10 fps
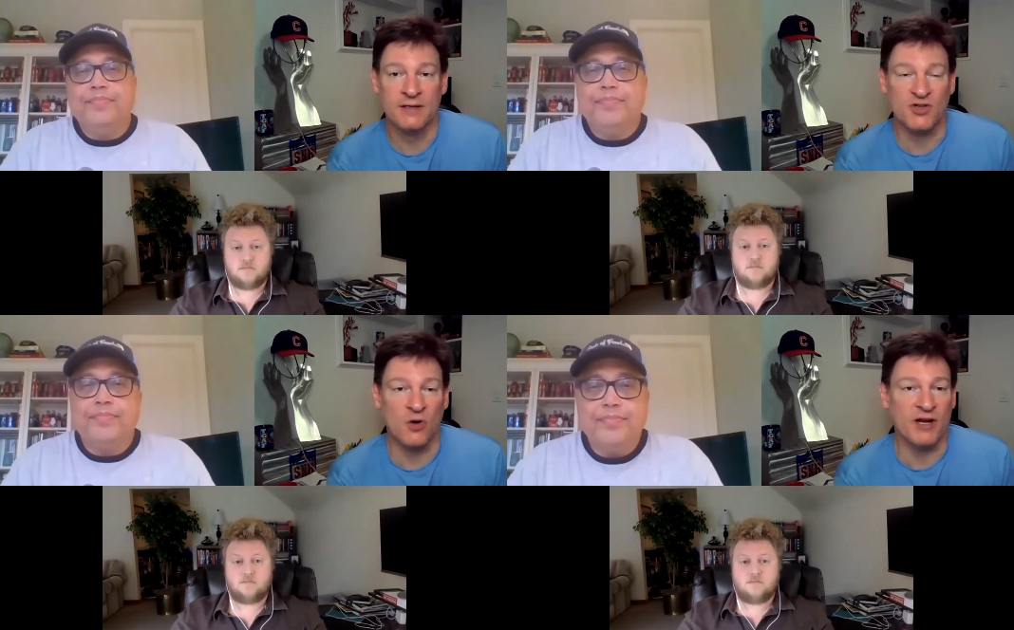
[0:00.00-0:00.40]

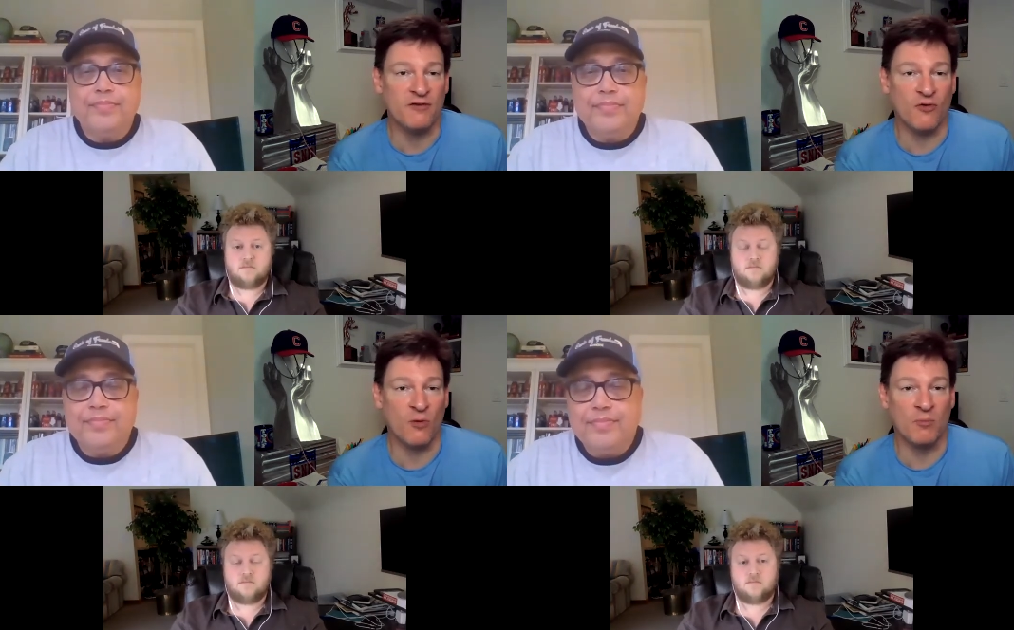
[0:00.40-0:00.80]
Speaker 1: so many
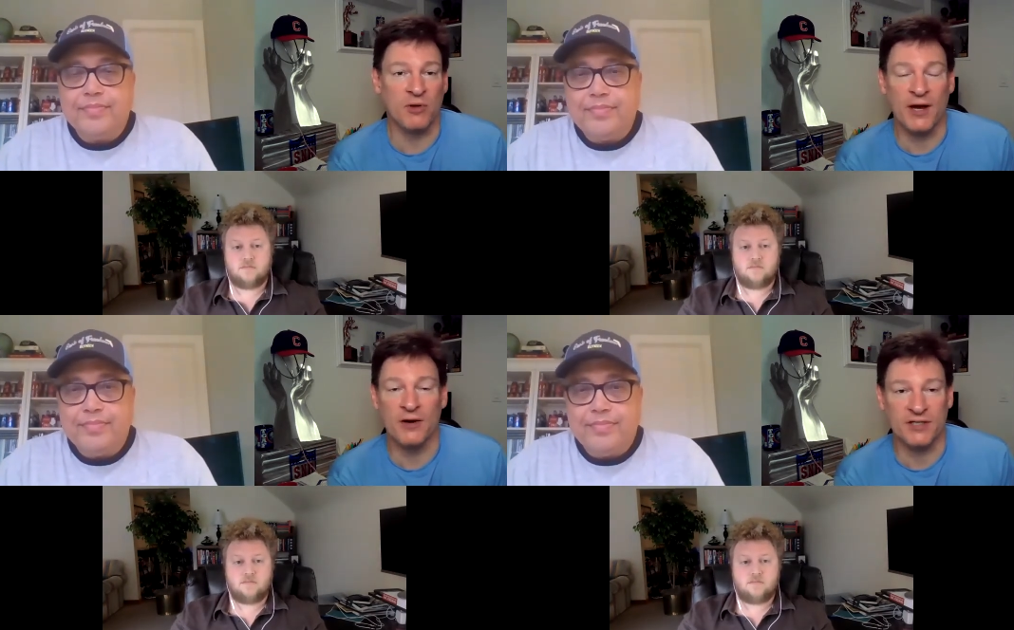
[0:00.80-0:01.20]
former
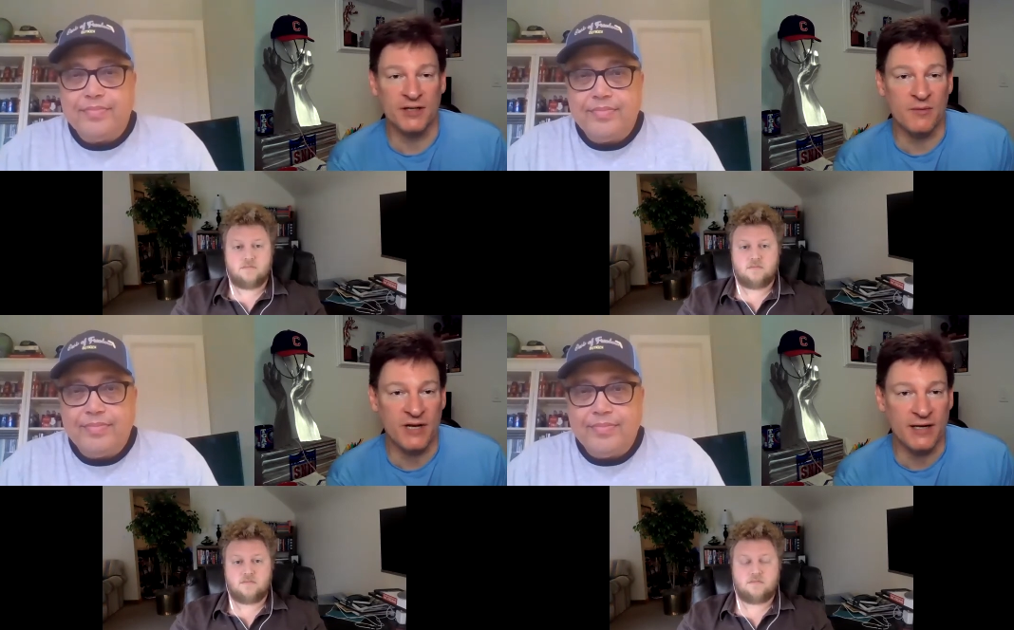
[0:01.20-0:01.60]
players
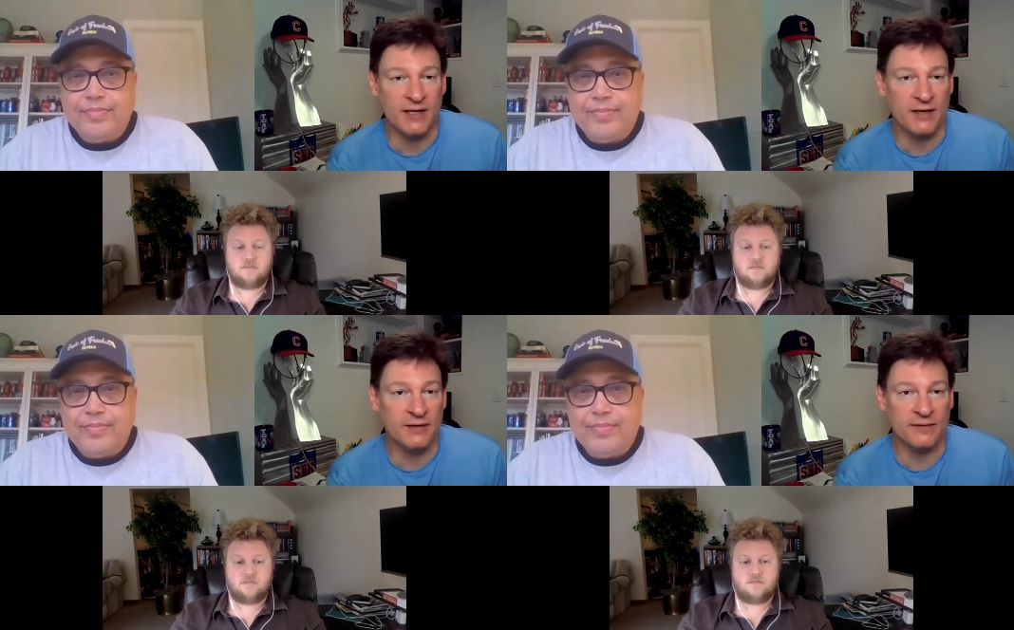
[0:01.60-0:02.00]
in the
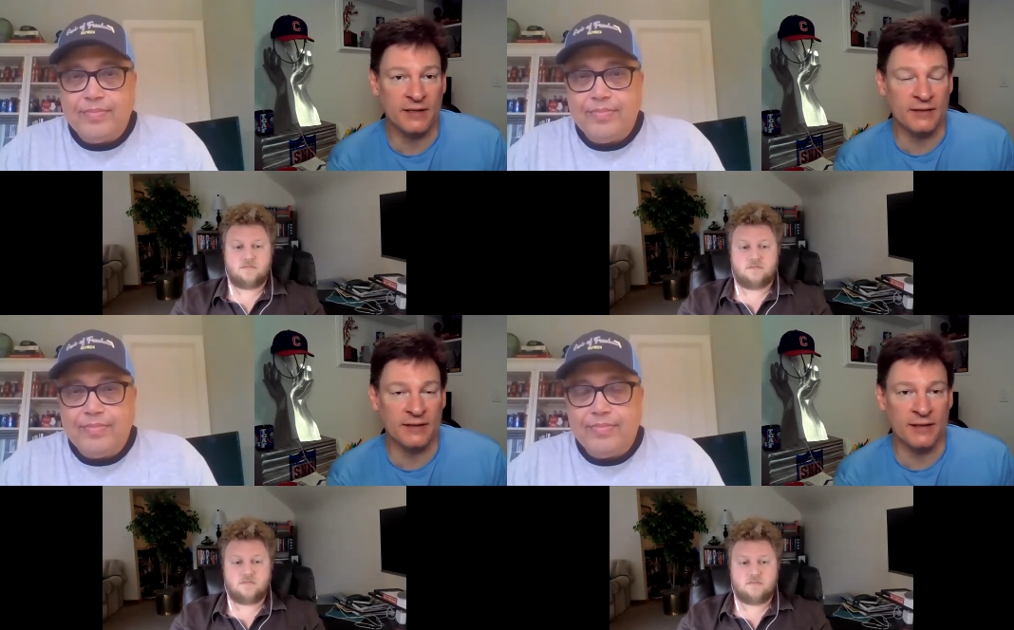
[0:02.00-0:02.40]
media
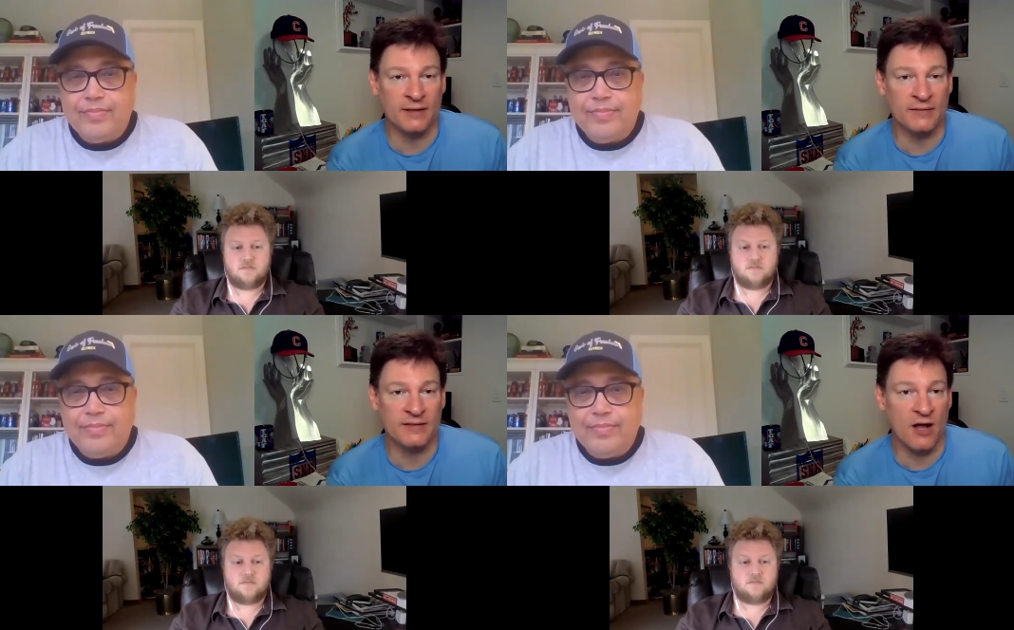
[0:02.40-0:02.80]
in
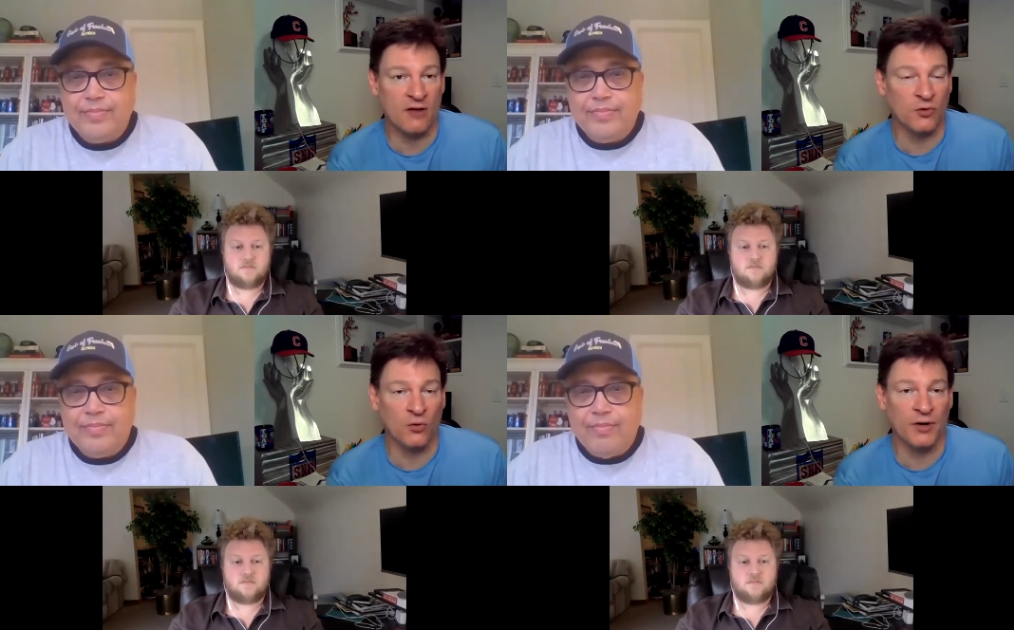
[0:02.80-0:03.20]
in
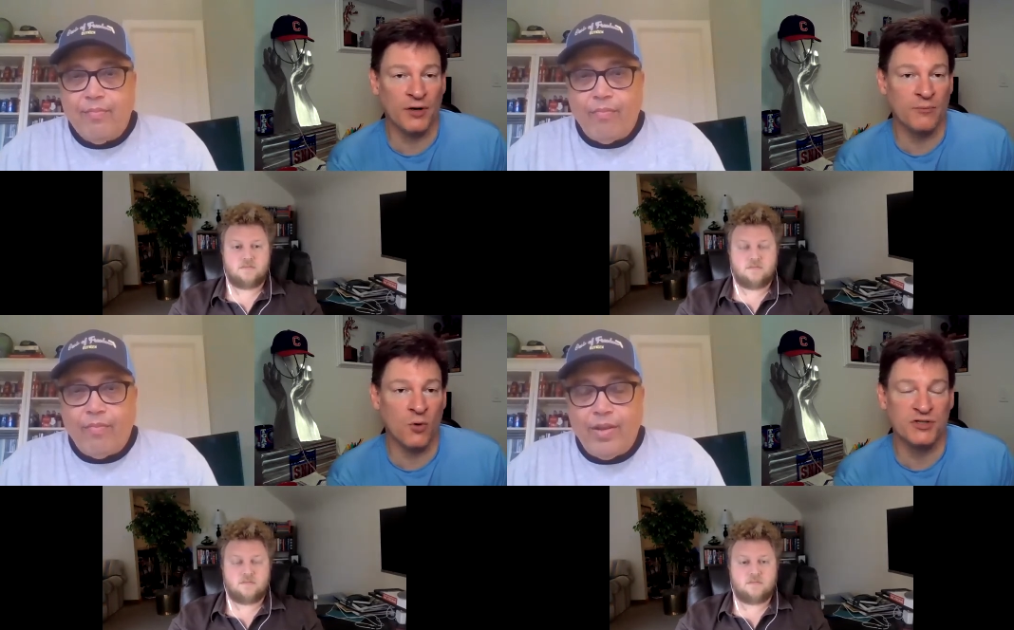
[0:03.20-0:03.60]
South
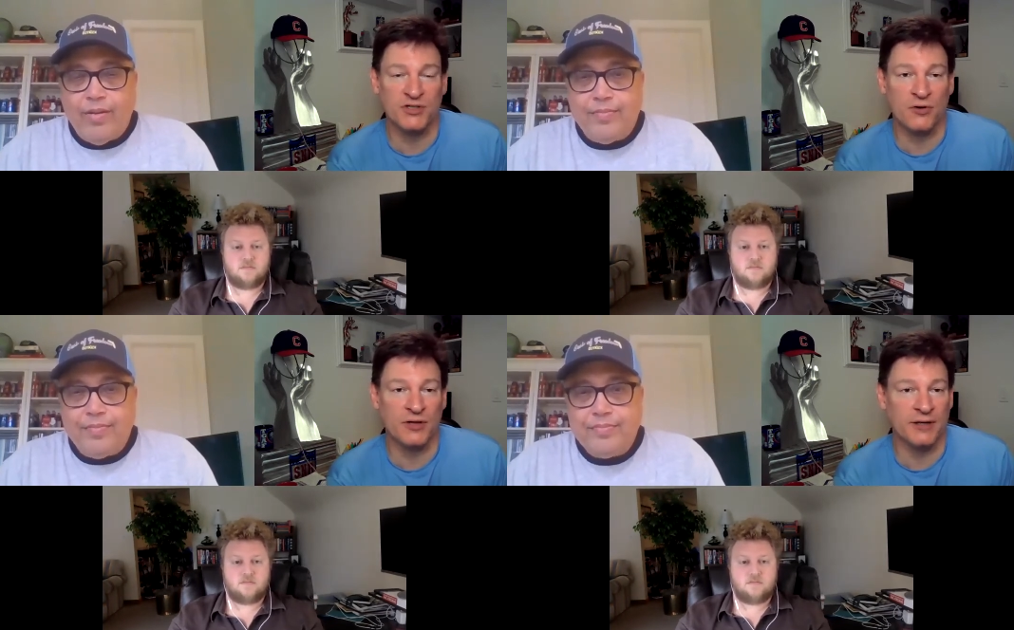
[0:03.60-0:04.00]
Florida more
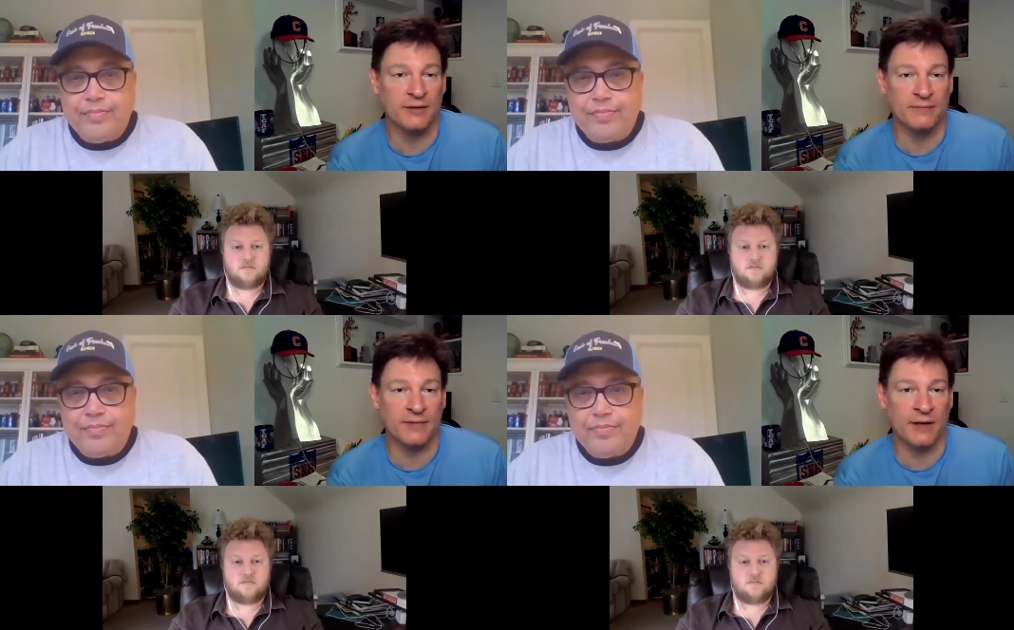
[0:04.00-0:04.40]
so than
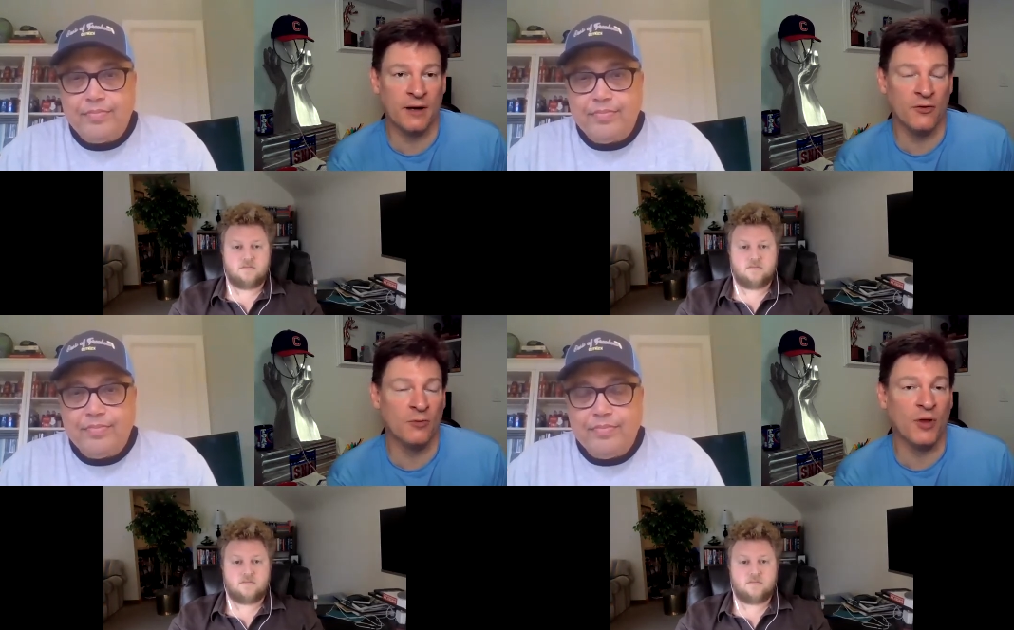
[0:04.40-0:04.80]
in uh,
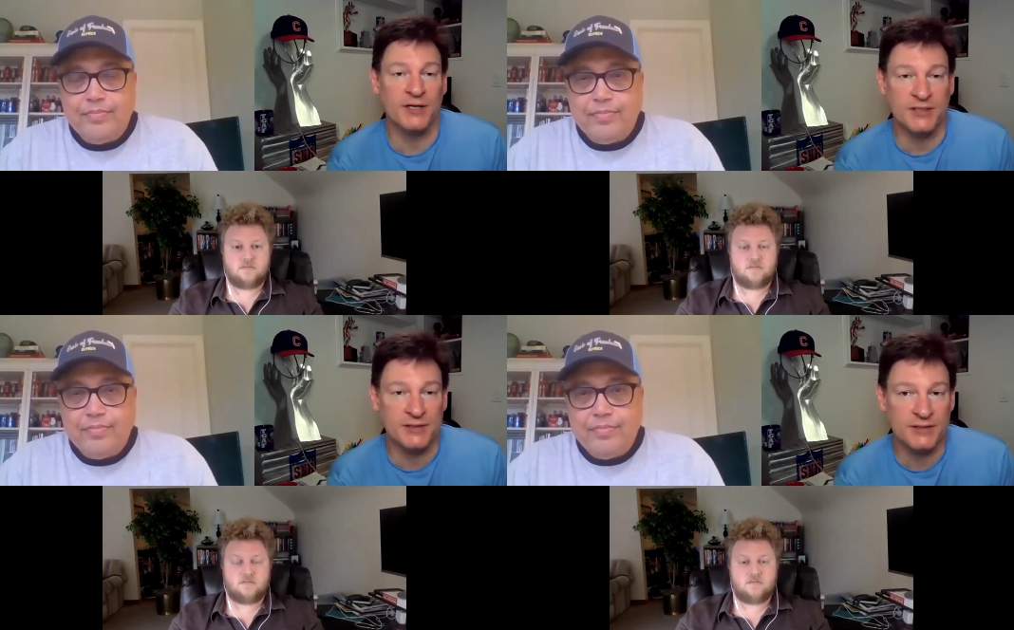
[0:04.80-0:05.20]
other
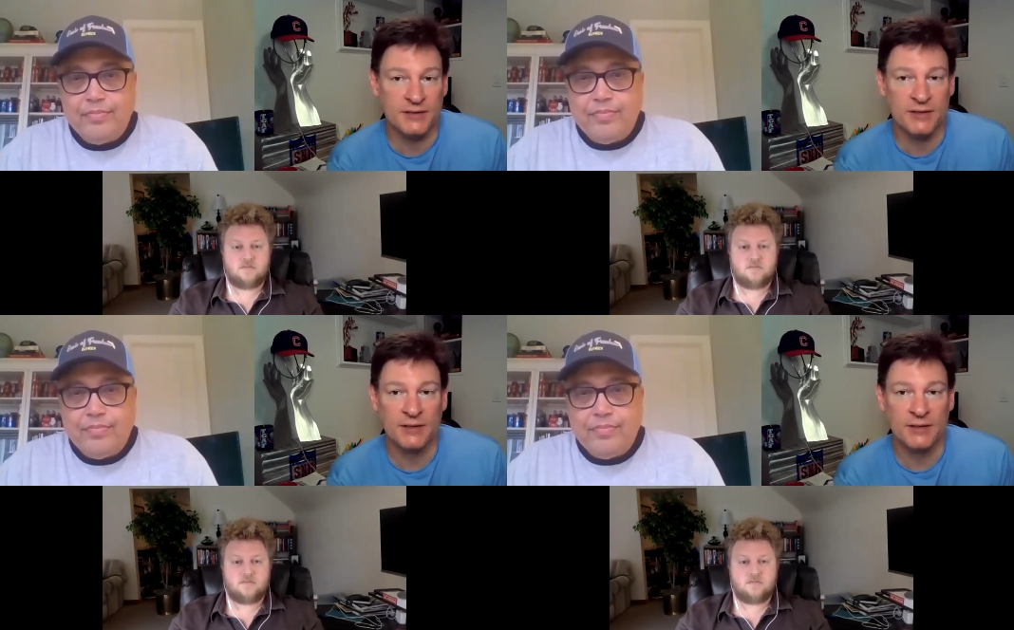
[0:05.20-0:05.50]
places.